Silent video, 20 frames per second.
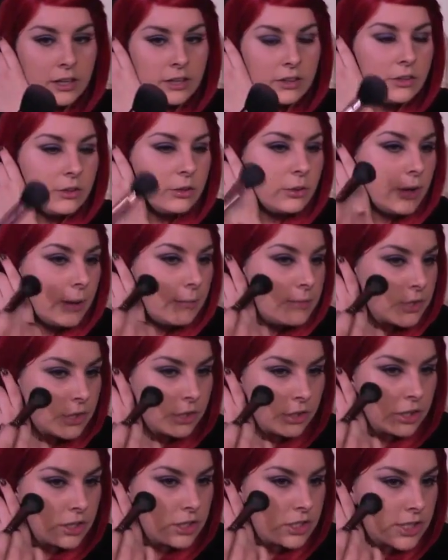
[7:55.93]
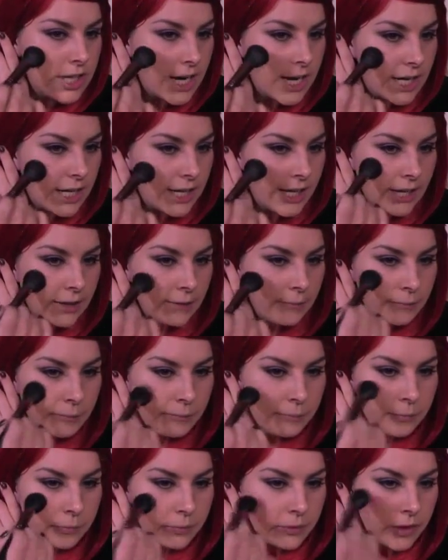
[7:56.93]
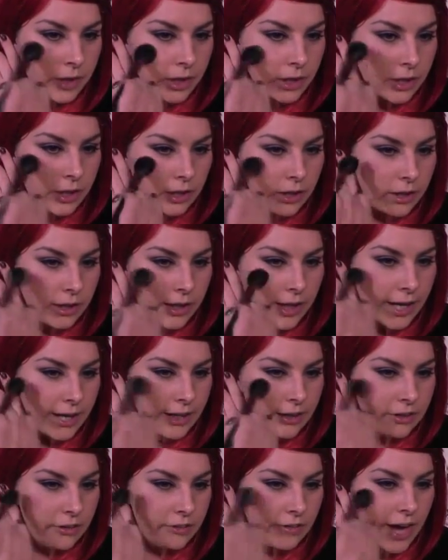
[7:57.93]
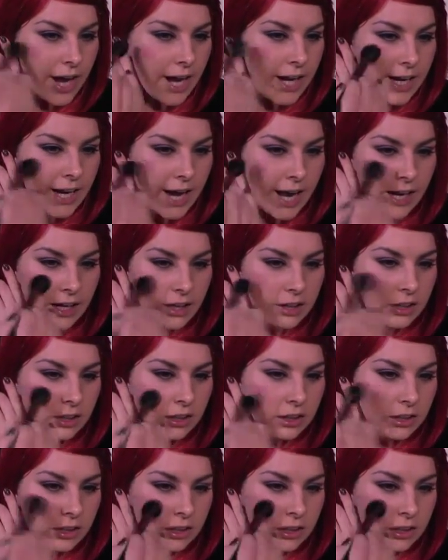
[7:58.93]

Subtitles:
So I'm just going to gently, kind of at an angle,